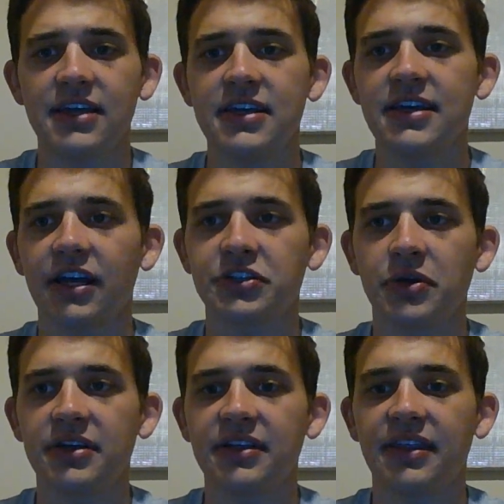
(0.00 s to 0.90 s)
He got
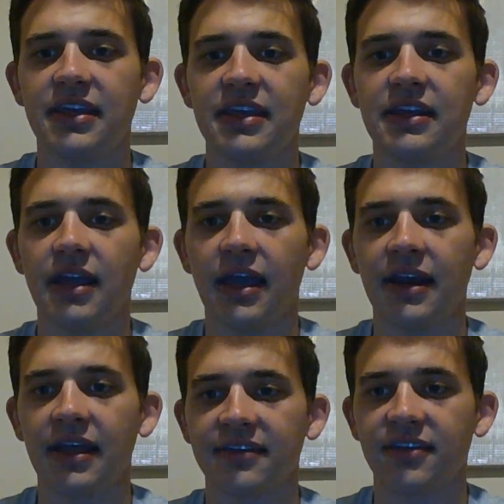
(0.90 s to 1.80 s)
traded to the Heat and
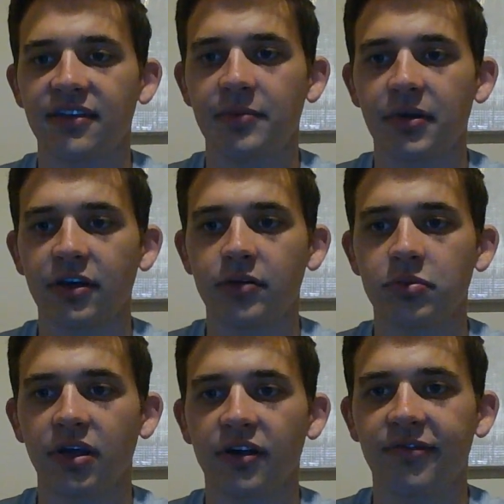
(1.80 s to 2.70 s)
has since been a good
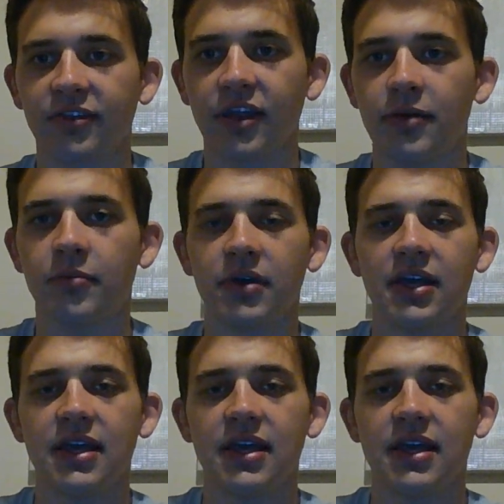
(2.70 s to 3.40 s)
player for them.